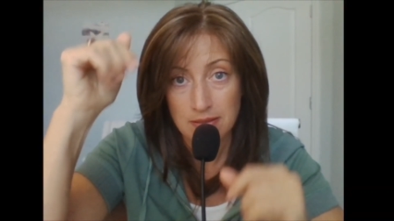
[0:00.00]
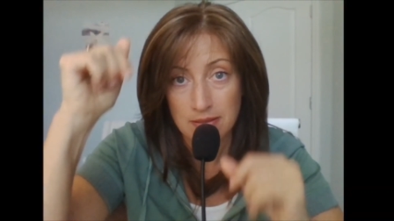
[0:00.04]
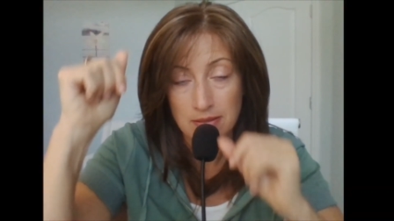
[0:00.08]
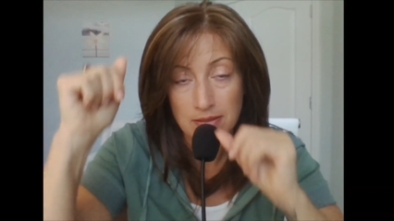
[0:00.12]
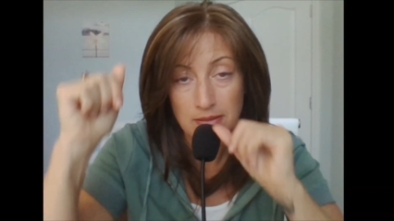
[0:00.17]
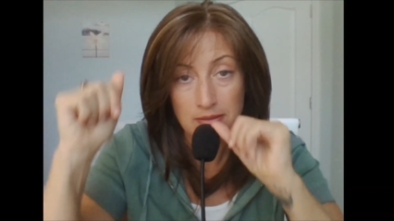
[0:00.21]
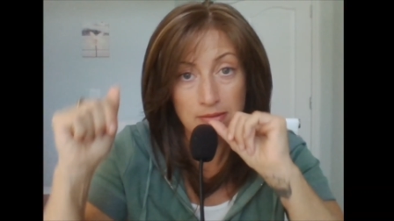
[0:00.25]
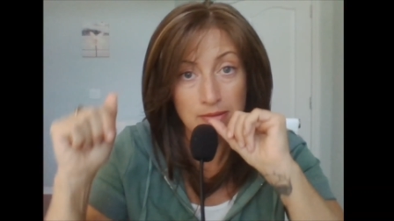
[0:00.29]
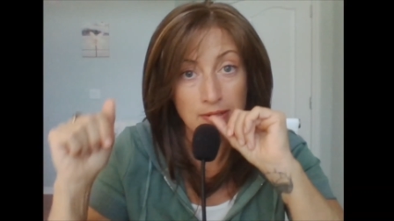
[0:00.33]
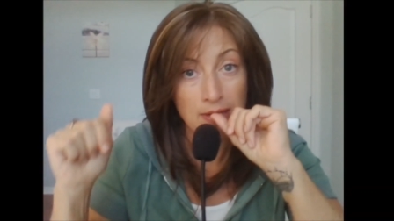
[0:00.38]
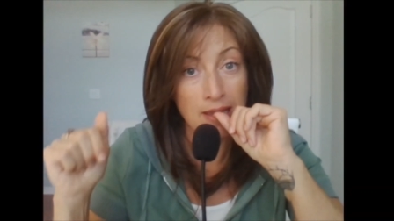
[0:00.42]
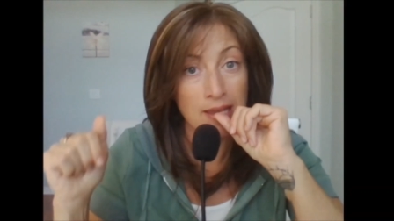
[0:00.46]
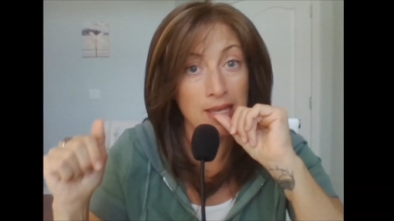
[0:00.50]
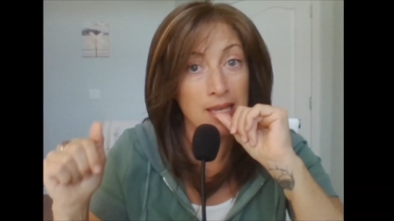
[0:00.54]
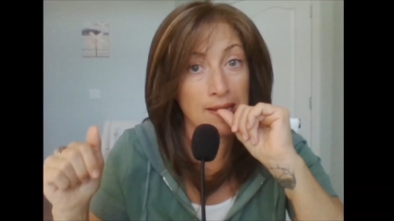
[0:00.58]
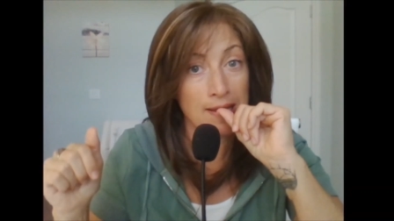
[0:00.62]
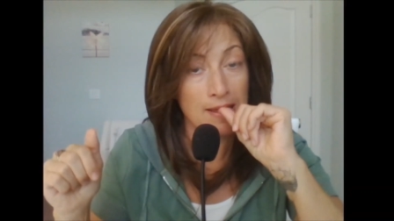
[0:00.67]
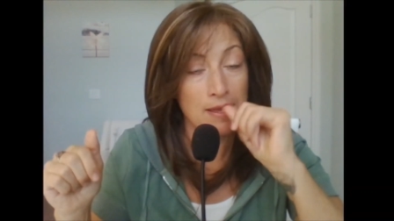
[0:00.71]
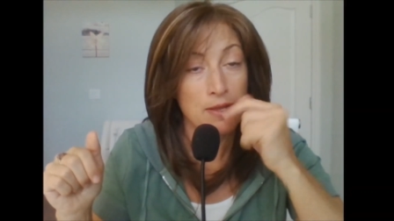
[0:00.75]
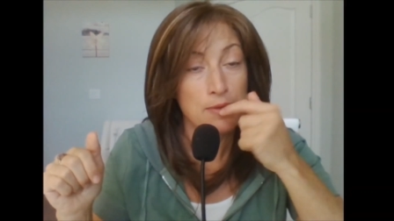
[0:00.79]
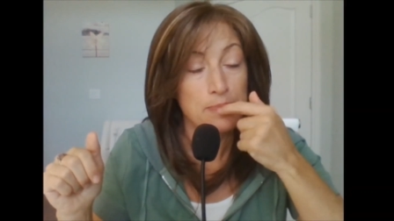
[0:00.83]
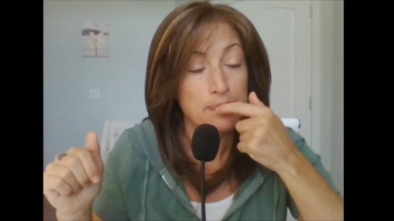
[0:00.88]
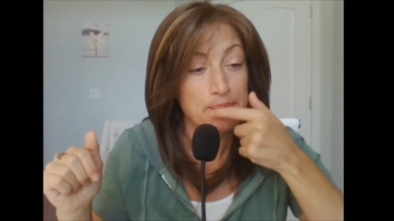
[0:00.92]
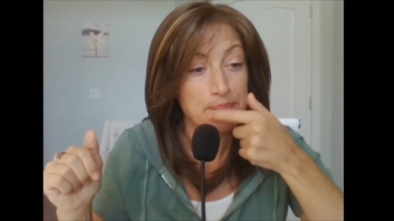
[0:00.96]
Okay?
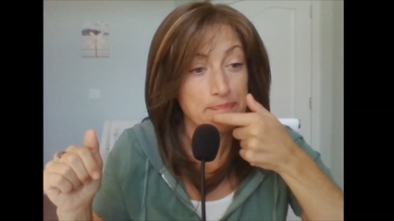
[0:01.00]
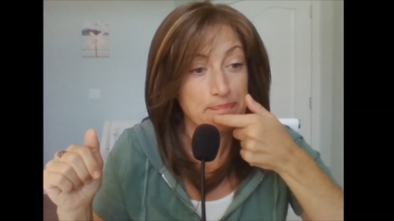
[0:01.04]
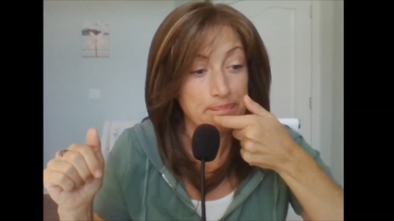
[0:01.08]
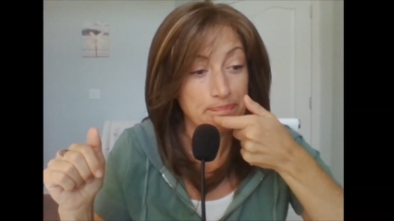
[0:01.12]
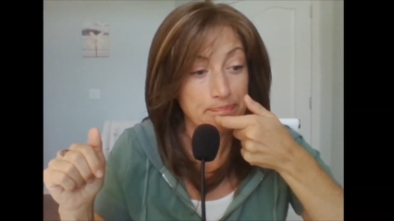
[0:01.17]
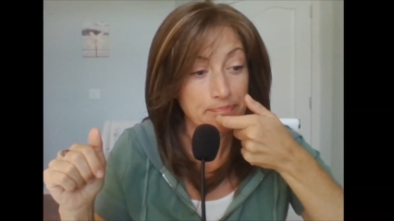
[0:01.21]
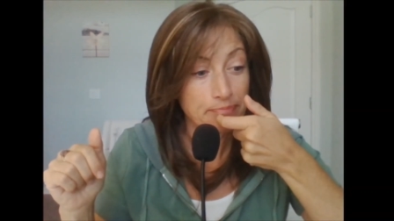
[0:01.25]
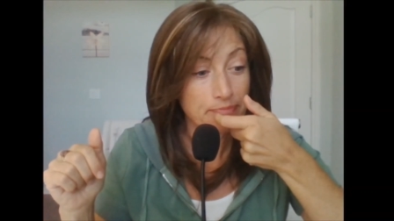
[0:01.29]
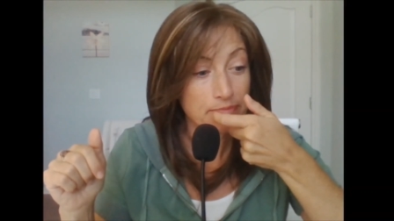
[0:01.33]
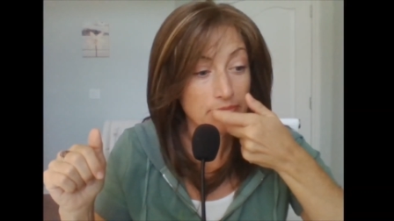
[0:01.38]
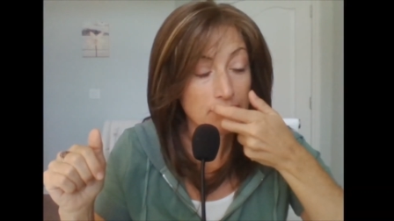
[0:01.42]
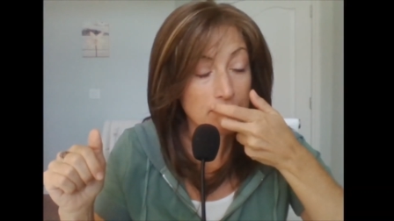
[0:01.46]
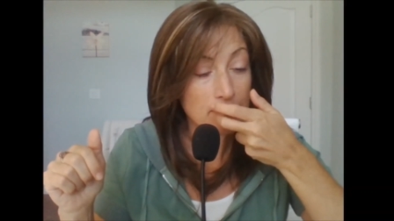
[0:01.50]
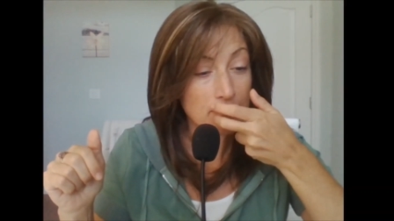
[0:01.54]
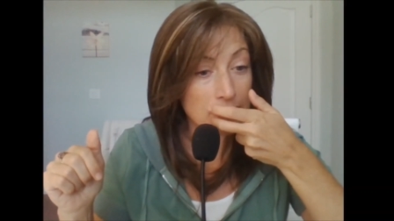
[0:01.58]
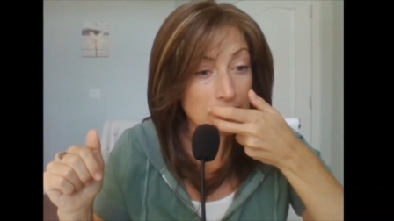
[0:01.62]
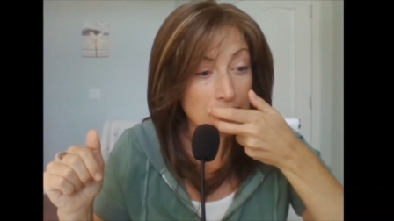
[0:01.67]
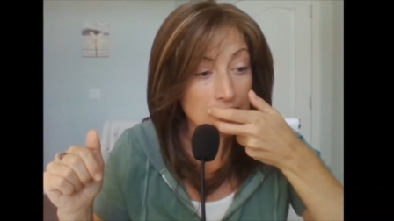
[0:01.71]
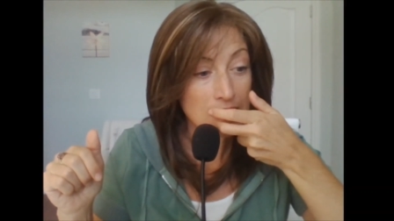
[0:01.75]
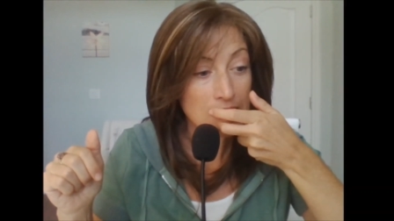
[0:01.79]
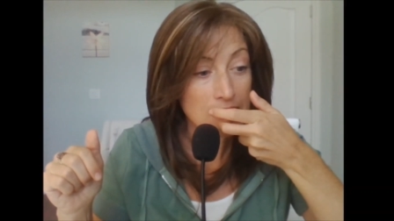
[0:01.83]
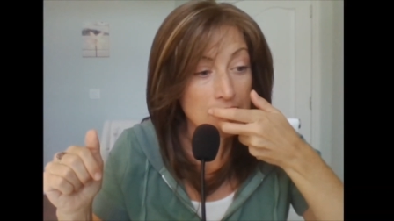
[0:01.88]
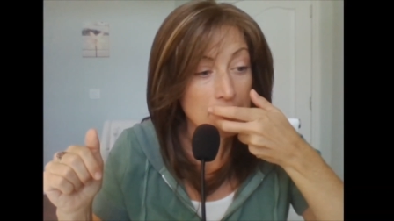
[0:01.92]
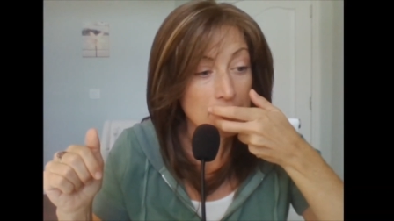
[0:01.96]

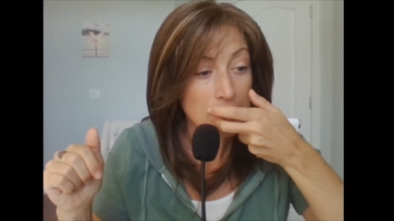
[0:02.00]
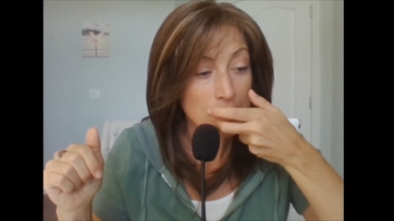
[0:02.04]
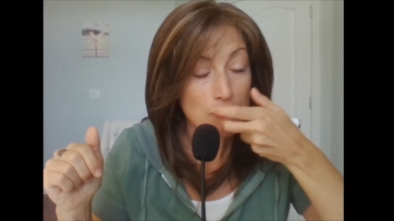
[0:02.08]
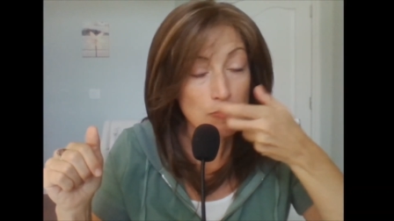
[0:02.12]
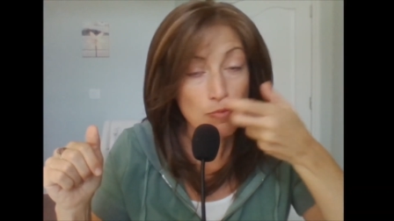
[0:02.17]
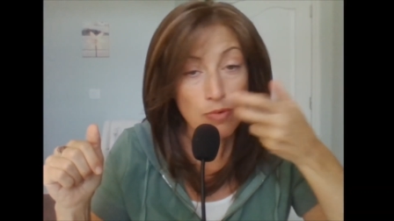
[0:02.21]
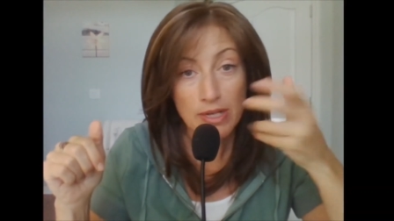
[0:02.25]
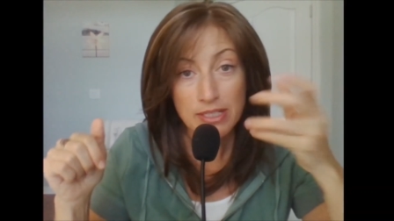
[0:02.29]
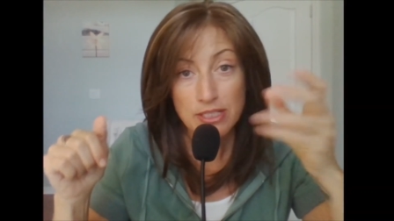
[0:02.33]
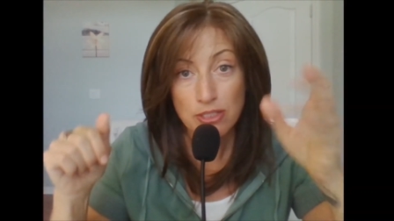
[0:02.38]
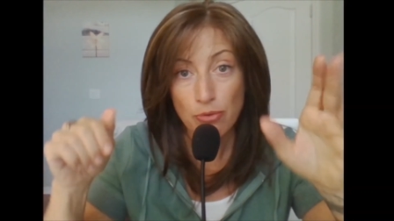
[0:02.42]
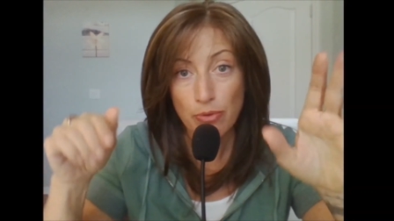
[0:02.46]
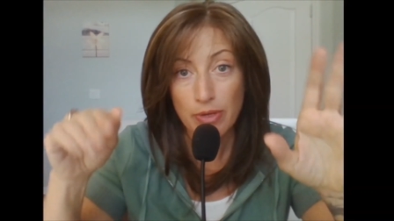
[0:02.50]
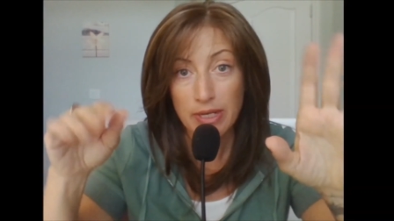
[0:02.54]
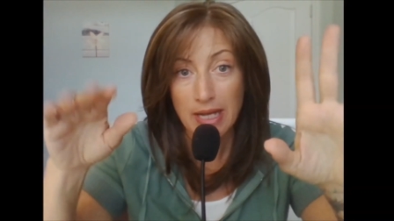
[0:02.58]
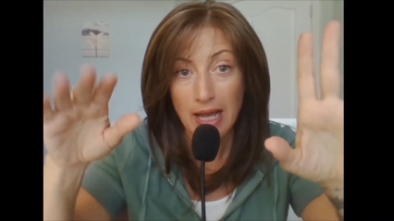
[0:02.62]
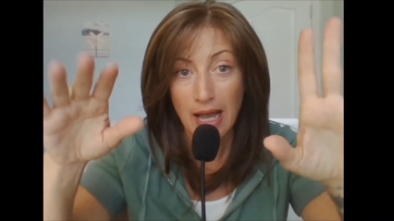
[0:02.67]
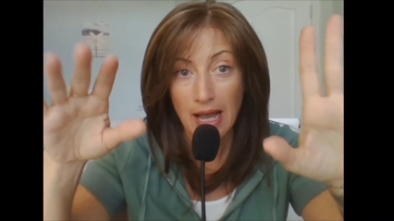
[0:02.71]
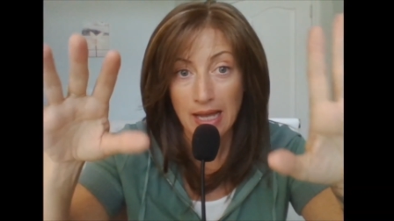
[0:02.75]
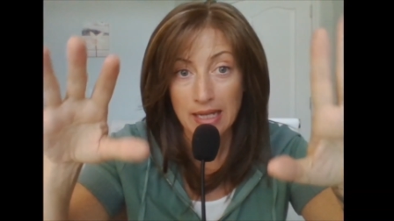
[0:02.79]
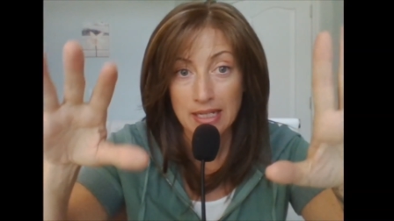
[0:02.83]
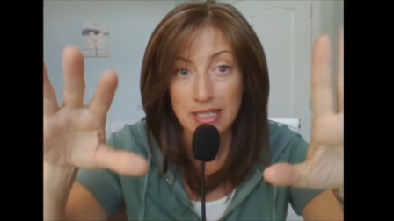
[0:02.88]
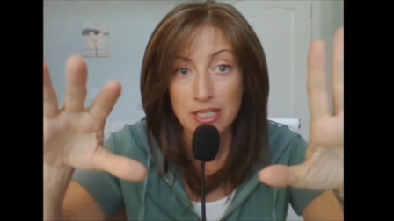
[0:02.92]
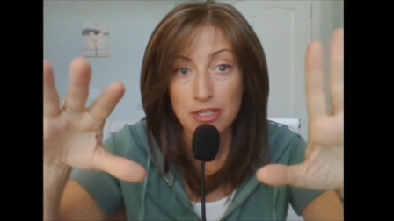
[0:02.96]
What's going
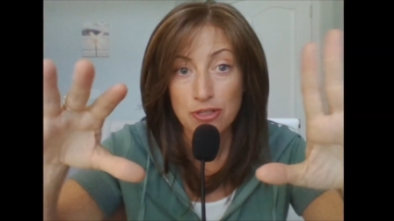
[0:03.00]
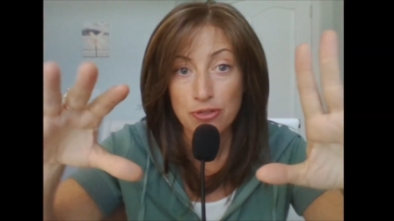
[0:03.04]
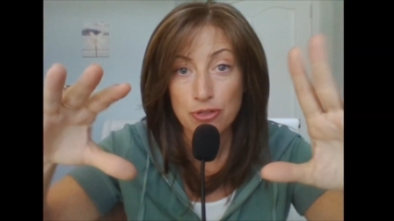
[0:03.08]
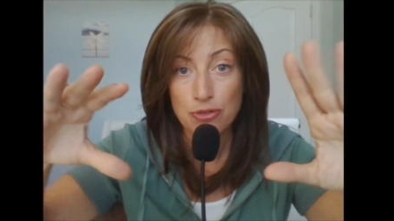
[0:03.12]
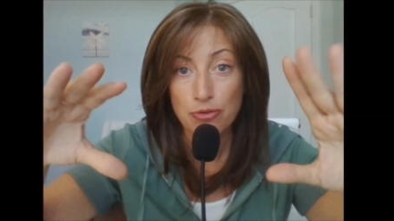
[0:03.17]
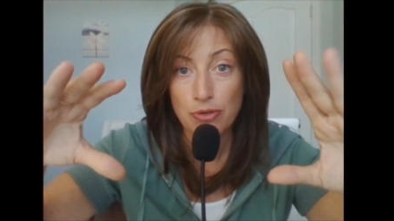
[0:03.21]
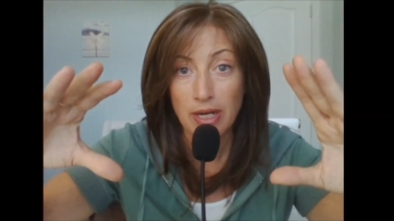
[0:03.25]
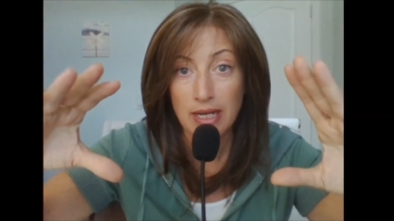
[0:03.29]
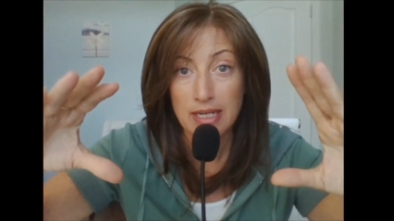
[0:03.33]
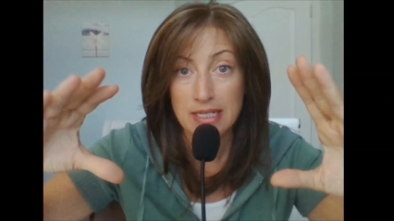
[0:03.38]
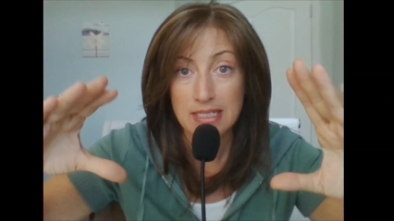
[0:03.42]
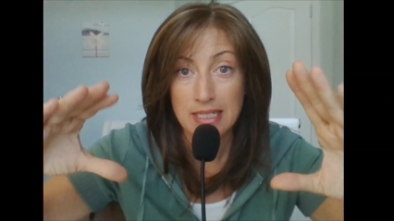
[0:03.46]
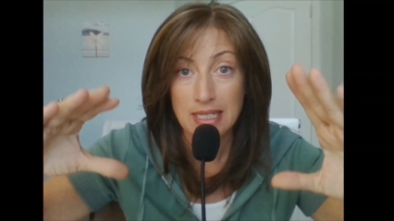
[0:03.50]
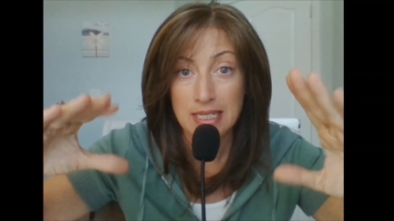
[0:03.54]
on here, you guys,